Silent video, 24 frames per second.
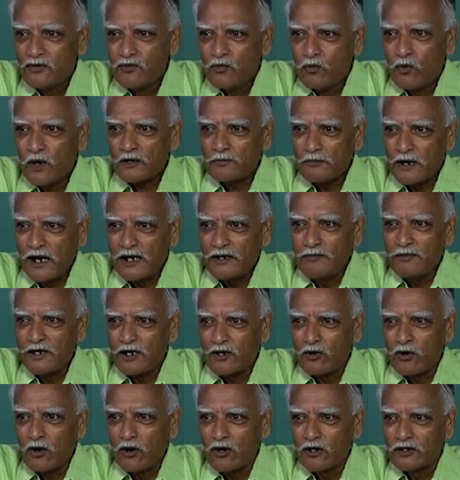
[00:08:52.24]
what might be
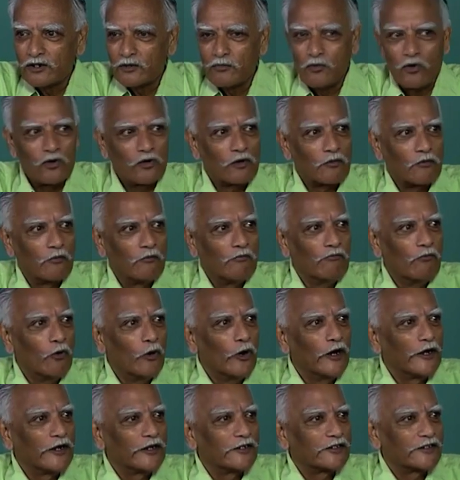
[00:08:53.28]
called the more
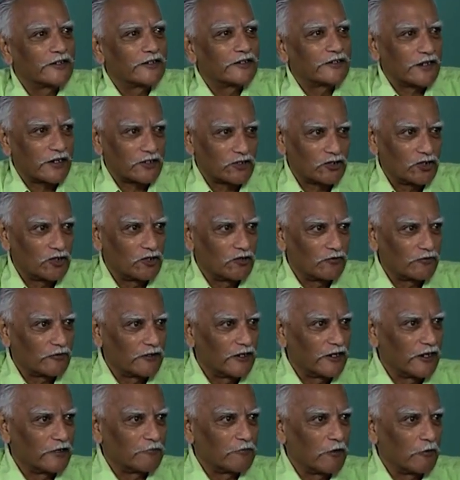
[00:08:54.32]
boorish section of
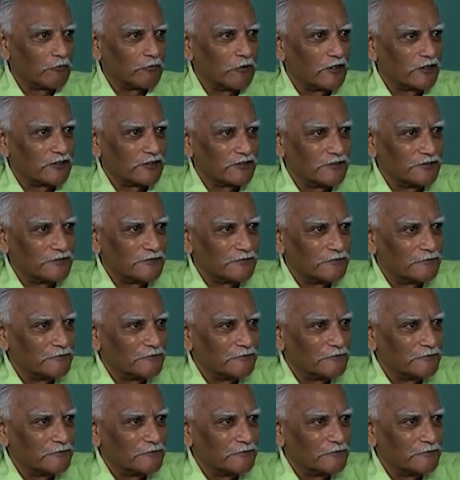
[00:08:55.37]
Greek population.